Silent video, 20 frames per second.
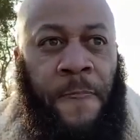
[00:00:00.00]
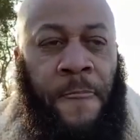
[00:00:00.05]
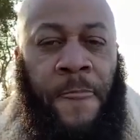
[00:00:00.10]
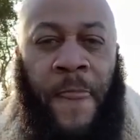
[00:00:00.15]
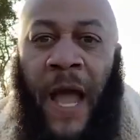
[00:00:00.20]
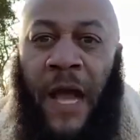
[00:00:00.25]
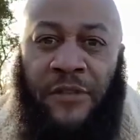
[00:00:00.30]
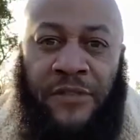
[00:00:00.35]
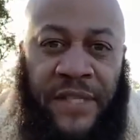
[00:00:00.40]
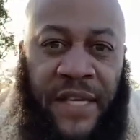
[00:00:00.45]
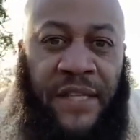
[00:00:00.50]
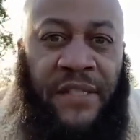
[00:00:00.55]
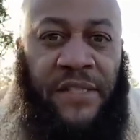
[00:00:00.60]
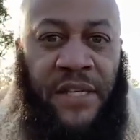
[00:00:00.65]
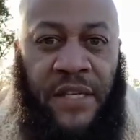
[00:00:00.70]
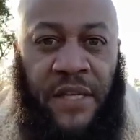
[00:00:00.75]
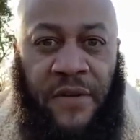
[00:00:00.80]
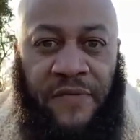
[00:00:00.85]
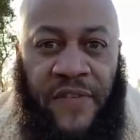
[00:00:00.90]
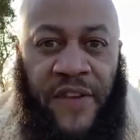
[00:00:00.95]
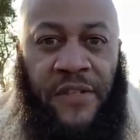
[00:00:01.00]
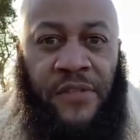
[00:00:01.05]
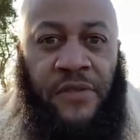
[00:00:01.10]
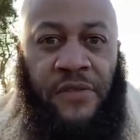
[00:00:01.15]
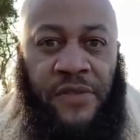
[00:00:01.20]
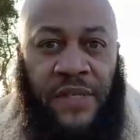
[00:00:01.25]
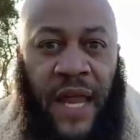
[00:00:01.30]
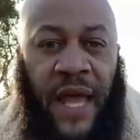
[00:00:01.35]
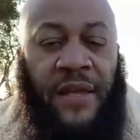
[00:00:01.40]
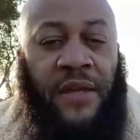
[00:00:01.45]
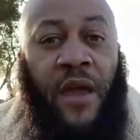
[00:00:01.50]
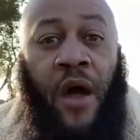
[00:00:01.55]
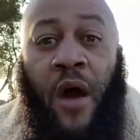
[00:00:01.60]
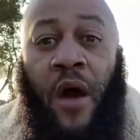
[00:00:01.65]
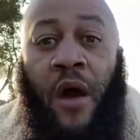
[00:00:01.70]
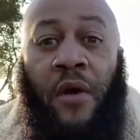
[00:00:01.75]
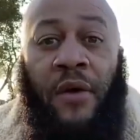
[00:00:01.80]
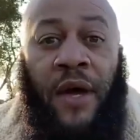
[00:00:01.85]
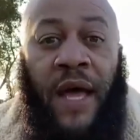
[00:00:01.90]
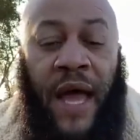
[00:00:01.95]
I'll teach individuals like
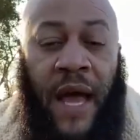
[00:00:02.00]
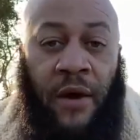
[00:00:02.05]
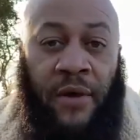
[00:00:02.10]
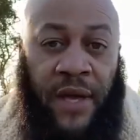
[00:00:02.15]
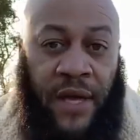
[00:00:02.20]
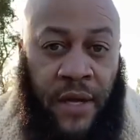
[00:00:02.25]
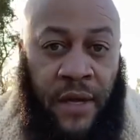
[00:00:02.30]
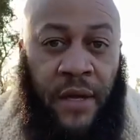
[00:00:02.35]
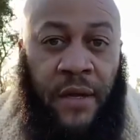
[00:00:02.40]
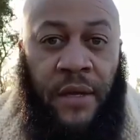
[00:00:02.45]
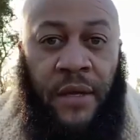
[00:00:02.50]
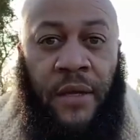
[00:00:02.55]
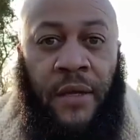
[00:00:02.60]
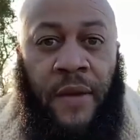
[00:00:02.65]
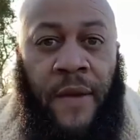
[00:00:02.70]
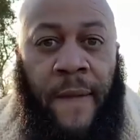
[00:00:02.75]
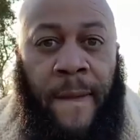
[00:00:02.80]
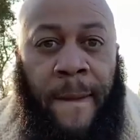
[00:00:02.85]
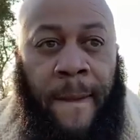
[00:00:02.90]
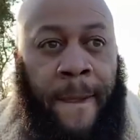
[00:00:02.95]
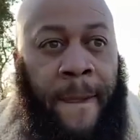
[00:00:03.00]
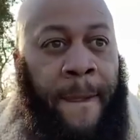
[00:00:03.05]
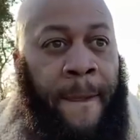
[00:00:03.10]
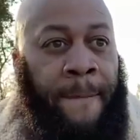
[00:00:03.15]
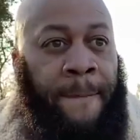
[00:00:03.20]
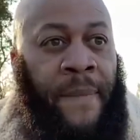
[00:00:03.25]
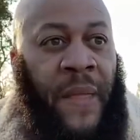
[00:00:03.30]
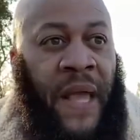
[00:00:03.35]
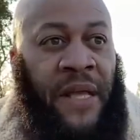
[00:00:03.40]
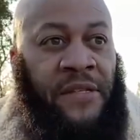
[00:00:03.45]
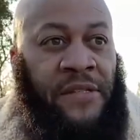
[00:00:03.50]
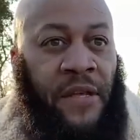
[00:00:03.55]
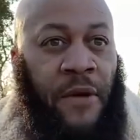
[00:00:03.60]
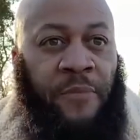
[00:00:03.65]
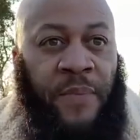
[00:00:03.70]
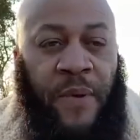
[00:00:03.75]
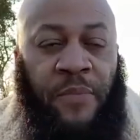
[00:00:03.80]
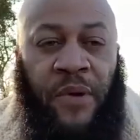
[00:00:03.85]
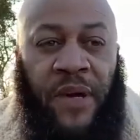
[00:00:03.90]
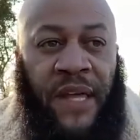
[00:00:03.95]
y'all out here, and some
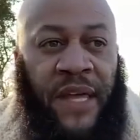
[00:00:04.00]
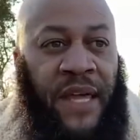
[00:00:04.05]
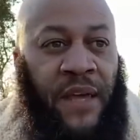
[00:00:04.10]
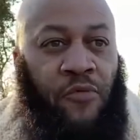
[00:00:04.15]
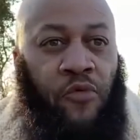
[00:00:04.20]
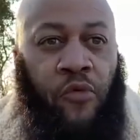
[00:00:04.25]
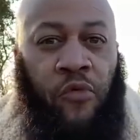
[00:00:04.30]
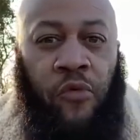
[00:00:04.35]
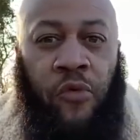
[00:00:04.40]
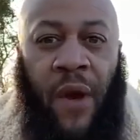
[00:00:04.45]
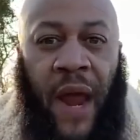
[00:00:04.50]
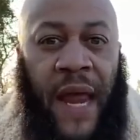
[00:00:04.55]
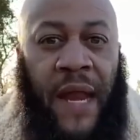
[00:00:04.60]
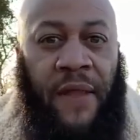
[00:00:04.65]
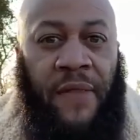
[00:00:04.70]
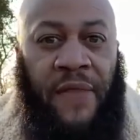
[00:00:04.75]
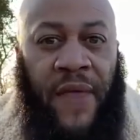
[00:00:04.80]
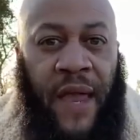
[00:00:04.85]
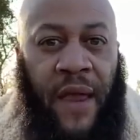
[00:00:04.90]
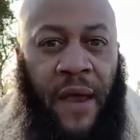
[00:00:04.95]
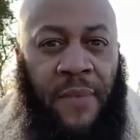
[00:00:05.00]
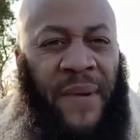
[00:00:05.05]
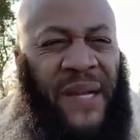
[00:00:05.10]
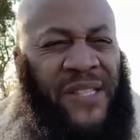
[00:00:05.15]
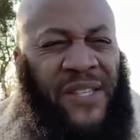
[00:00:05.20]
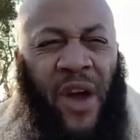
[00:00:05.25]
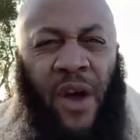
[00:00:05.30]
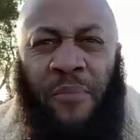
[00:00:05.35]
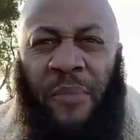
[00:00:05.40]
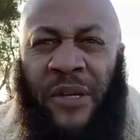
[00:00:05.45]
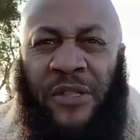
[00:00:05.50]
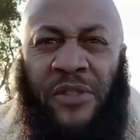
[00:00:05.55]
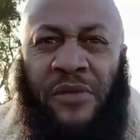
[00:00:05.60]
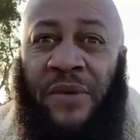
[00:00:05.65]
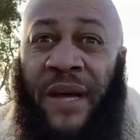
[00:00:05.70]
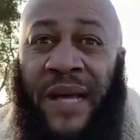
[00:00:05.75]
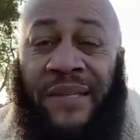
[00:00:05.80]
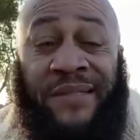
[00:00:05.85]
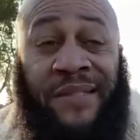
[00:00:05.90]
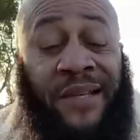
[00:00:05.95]
people will get right there. I'm not talking about you
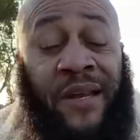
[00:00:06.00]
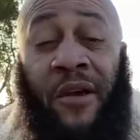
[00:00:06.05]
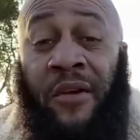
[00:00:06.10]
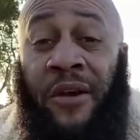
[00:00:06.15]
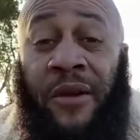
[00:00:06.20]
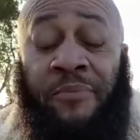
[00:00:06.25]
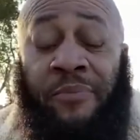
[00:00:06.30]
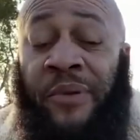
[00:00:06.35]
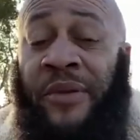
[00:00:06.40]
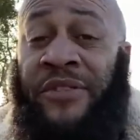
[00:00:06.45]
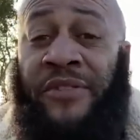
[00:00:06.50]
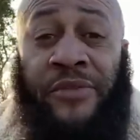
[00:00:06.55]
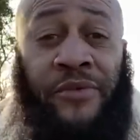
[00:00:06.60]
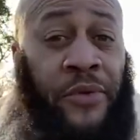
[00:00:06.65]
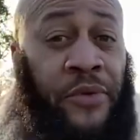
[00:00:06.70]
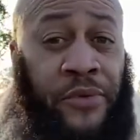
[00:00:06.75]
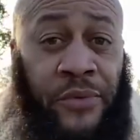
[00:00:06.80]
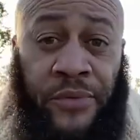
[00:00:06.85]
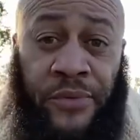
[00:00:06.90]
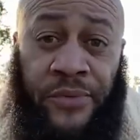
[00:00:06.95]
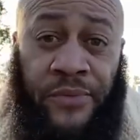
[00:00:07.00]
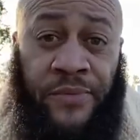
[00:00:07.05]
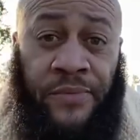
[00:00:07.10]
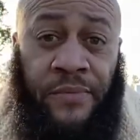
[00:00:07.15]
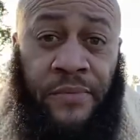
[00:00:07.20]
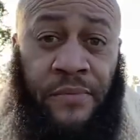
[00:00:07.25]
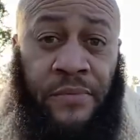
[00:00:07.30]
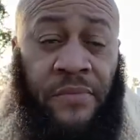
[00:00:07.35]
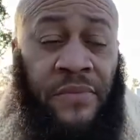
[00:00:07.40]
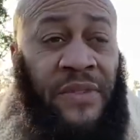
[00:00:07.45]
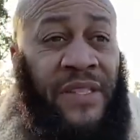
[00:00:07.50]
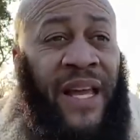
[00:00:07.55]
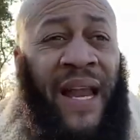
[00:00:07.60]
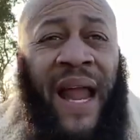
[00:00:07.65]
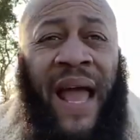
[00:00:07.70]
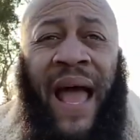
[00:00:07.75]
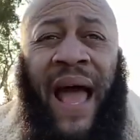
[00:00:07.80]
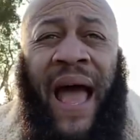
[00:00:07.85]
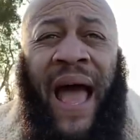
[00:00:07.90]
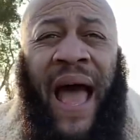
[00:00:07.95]
guys that already pushed through. Yeah,
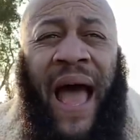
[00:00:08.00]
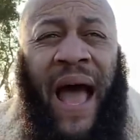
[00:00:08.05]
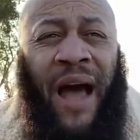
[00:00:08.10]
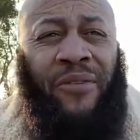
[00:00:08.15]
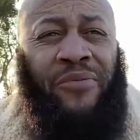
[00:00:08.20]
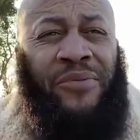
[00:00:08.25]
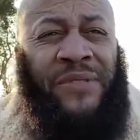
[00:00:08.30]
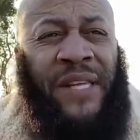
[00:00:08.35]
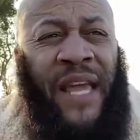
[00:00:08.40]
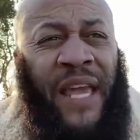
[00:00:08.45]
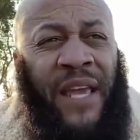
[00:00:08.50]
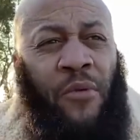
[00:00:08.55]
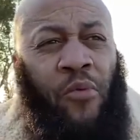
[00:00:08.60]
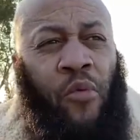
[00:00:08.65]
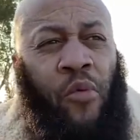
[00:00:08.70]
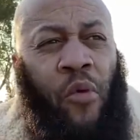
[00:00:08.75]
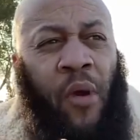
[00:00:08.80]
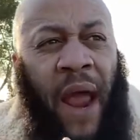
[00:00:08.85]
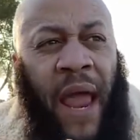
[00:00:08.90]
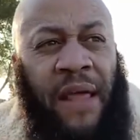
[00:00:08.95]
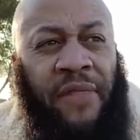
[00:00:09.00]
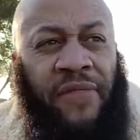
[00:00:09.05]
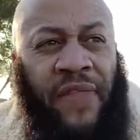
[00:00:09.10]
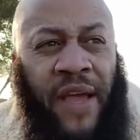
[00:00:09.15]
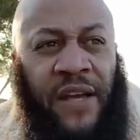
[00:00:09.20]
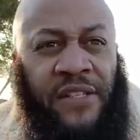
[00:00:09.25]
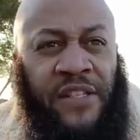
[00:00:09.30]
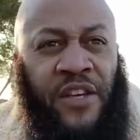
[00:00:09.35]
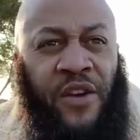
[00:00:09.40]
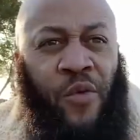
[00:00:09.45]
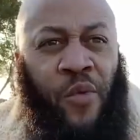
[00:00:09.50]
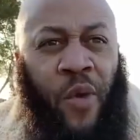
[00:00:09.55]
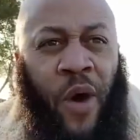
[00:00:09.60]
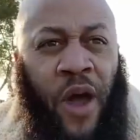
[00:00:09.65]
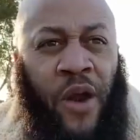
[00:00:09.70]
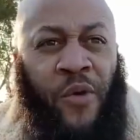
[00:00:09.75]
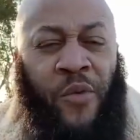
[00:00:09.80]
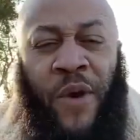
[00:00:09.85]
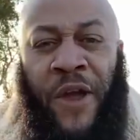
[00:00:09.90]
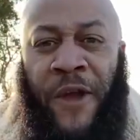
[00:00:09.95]
I'll take them right there to the
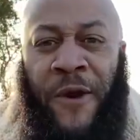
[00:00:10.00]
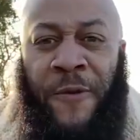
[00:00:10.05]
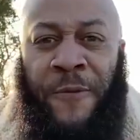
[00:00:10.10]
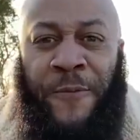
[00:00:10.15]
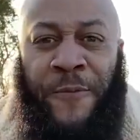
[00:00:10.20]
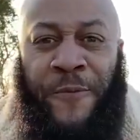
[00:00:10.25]
water well.